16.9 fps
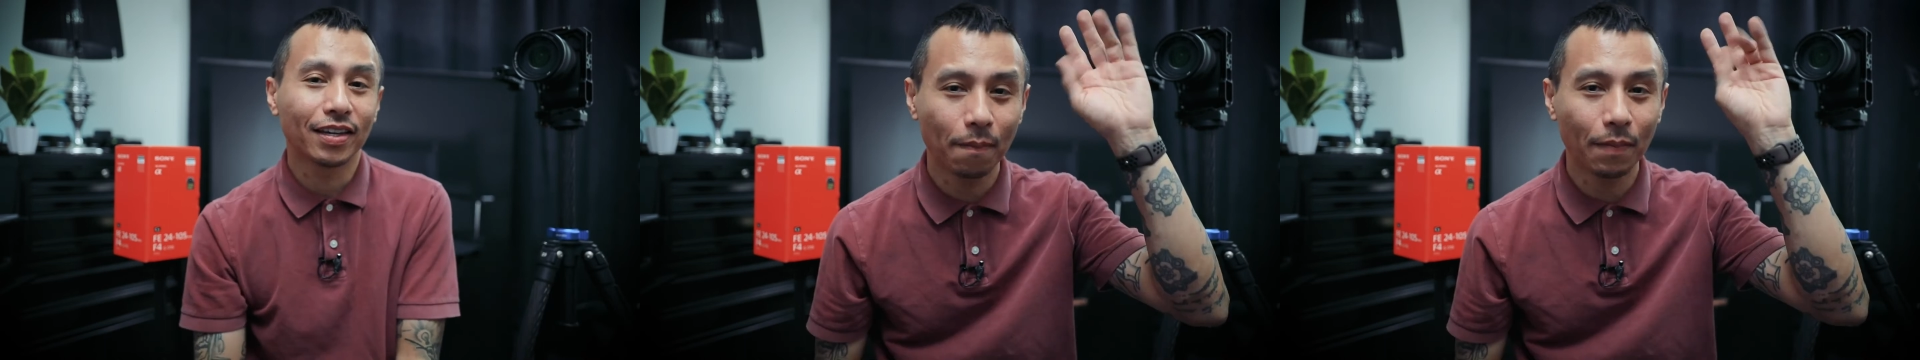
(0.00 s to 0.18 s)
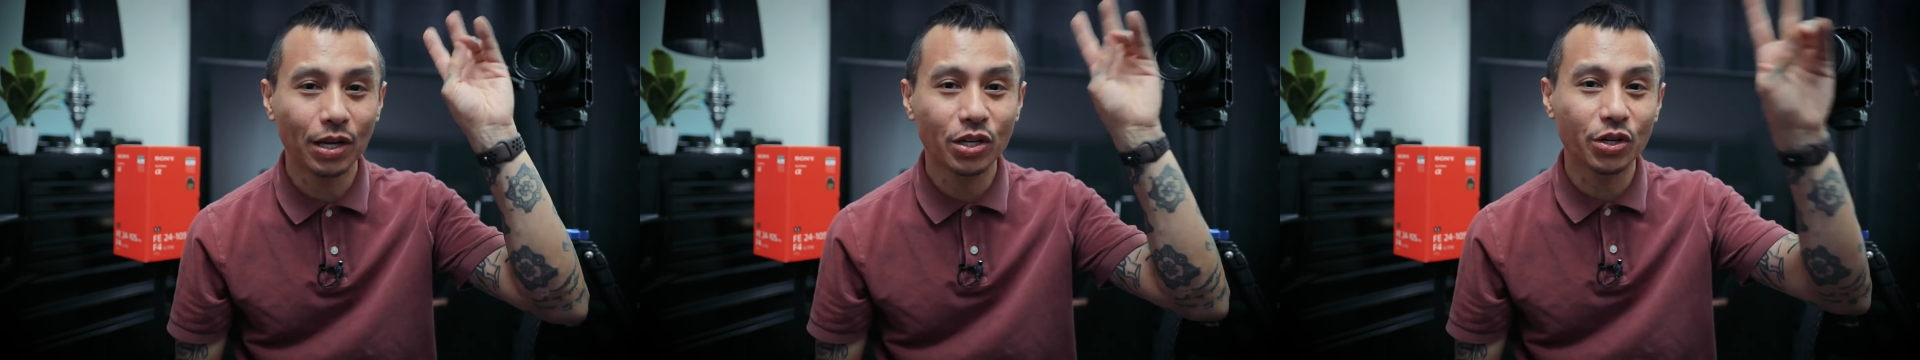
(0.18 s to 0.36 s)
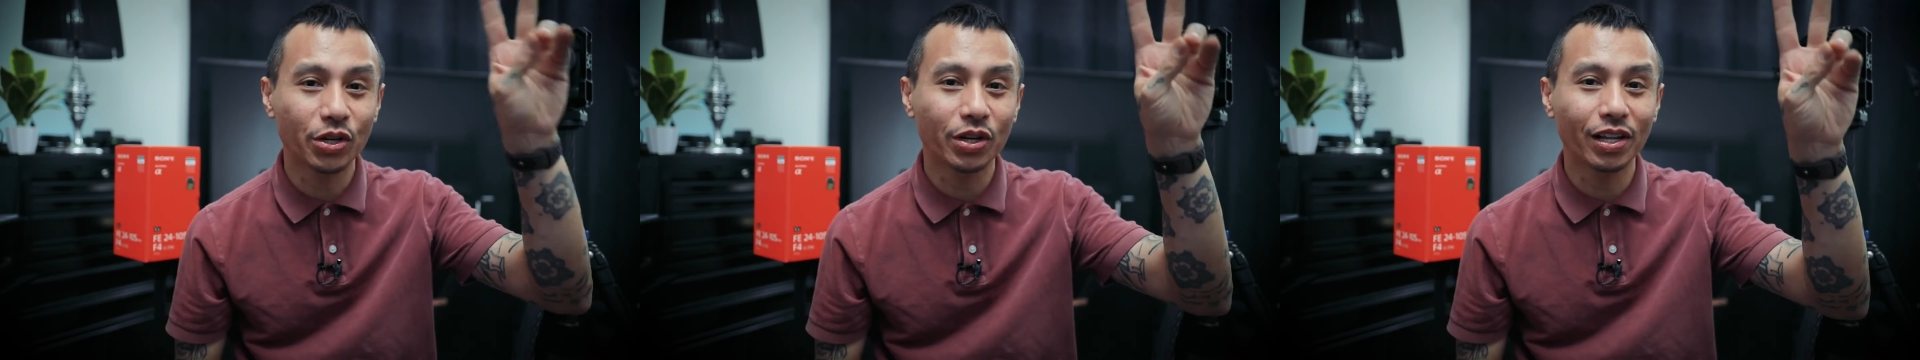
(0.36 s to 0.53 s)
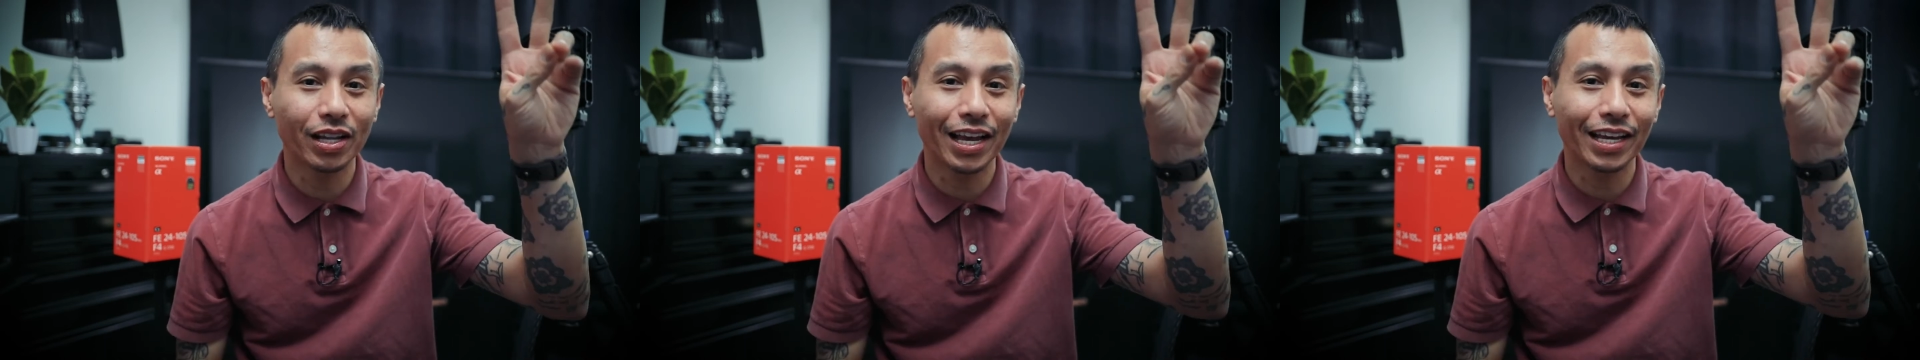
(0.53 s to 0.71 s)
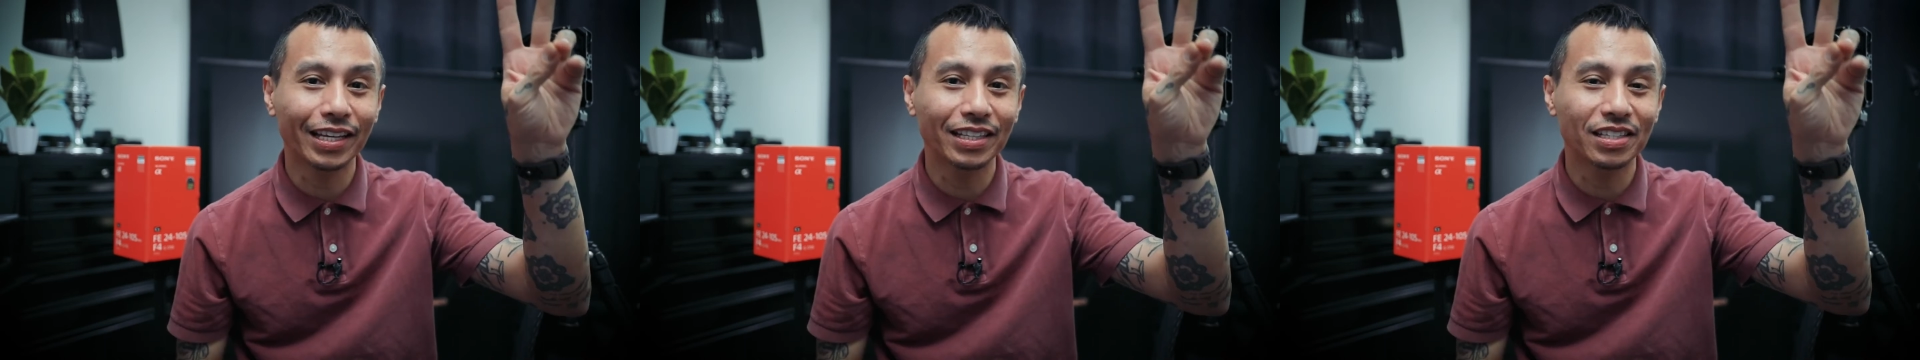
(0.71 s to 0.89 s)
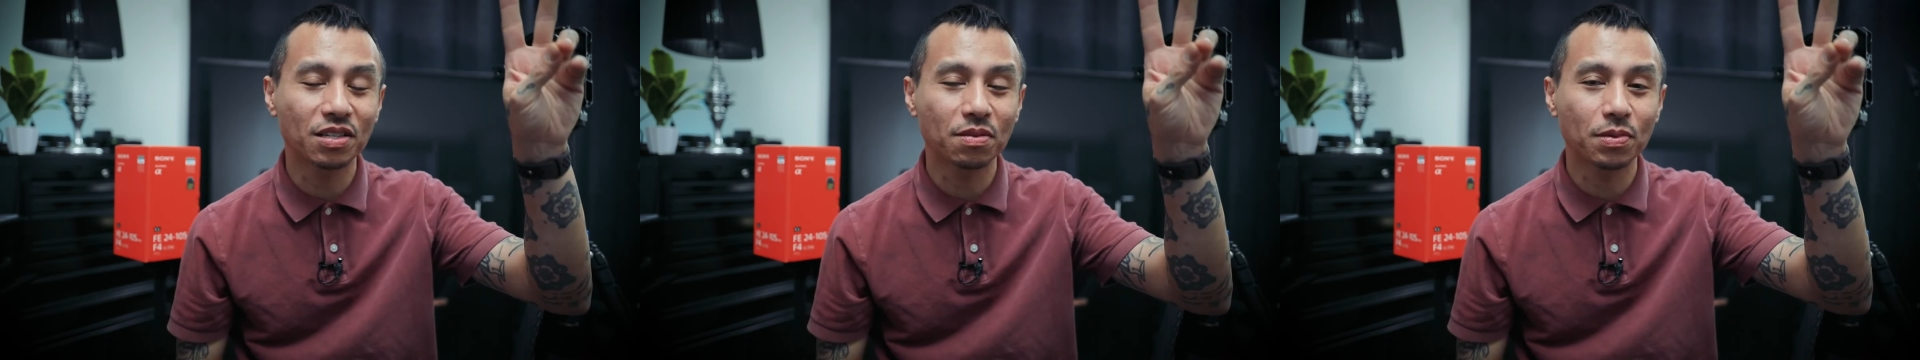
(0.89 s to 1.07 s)
Make sure to
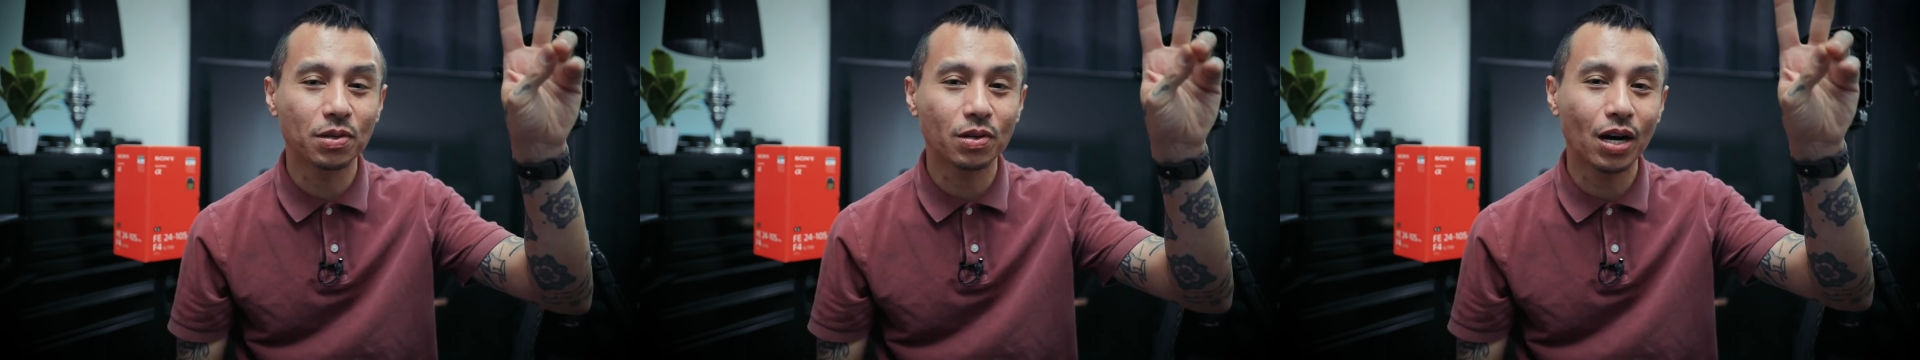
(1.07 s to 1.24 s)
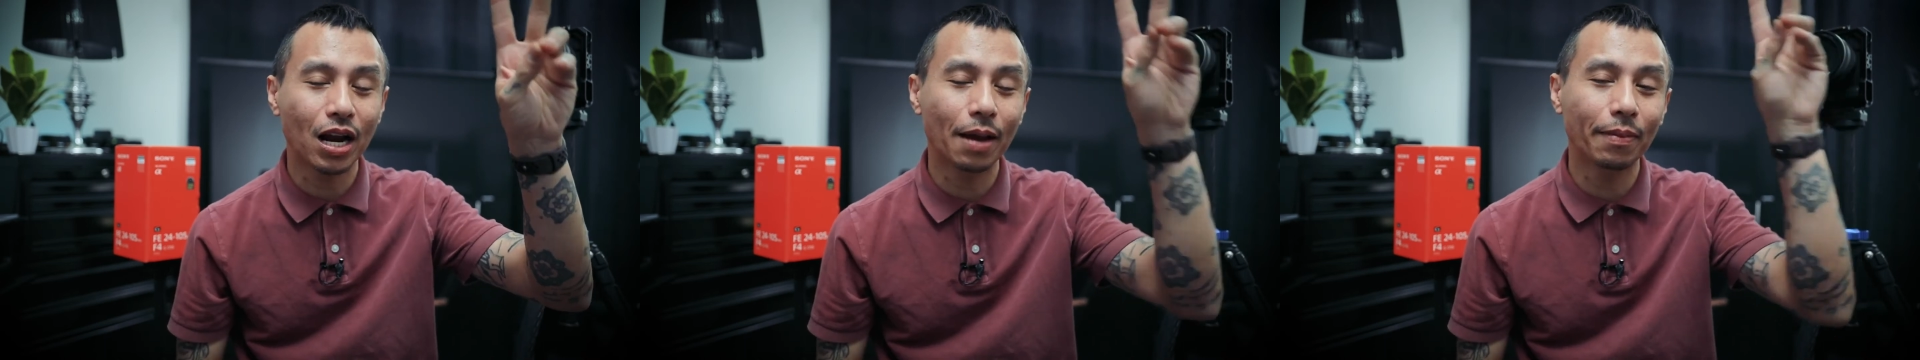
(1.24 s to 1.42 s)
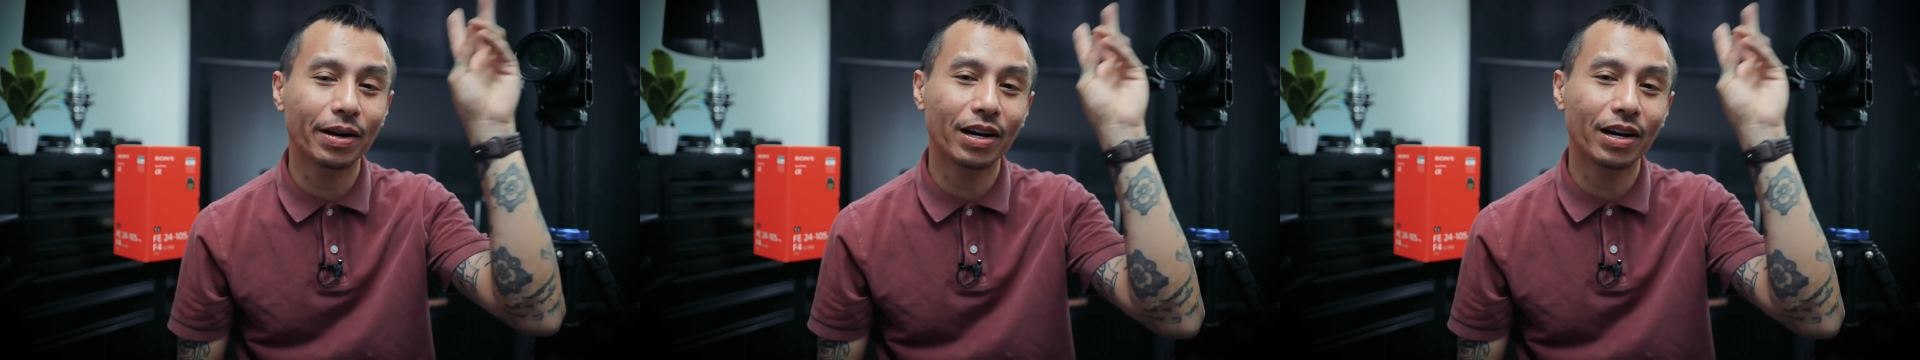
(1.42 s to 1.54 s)
like and subscribe,